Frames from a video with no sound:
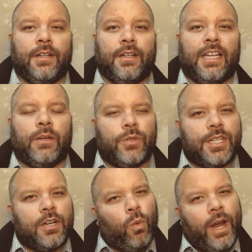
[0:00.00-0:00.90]
He was
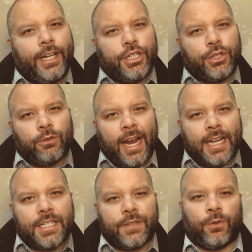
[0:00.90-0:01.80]
in a way
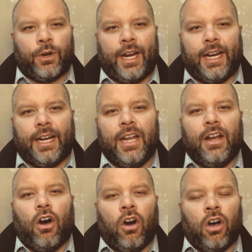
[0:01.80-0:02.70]
transferring
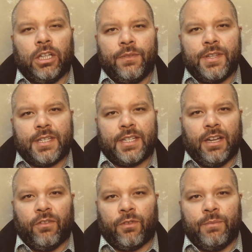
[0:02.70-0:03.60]
all of the
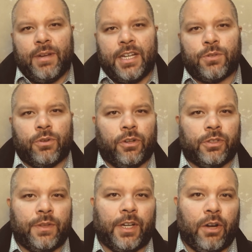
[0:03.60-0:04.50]
sin from Israel
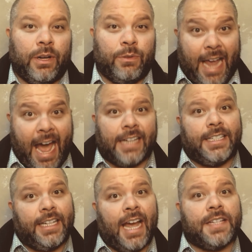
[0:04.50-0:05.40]
to the goat. He was
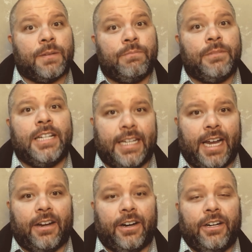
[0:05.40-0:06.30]
acting as a
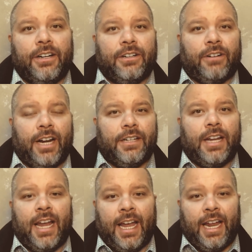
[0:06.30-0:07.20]
mediator, right?
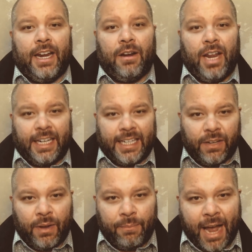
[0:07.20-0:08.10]
And
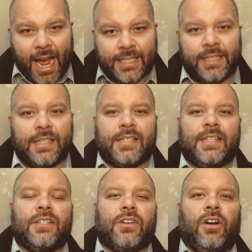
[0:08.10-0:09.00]
passing the
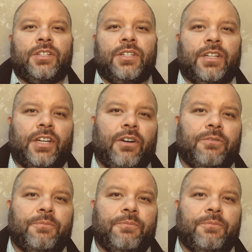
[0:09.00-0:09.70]
sins on to the goat.